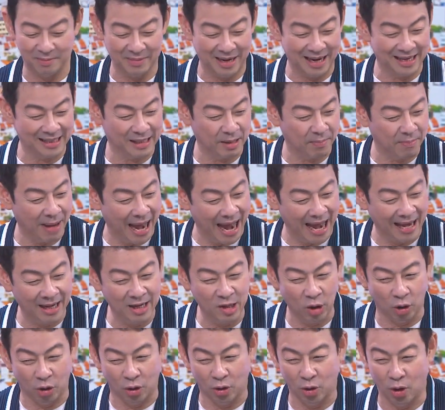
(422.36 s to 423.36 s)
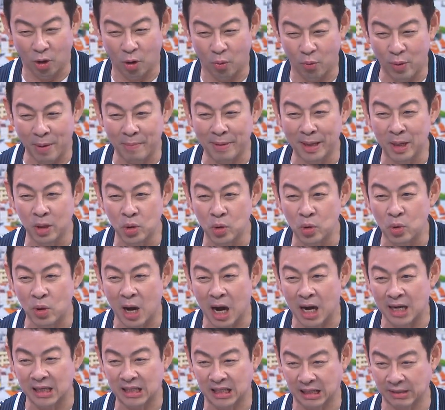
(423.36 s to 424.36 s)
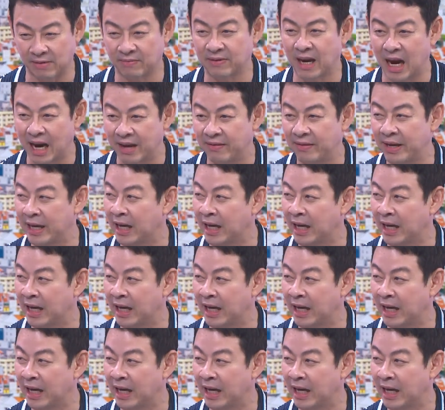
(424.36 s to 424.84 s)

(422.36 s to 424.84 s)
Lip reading: As a man, or women who are surviving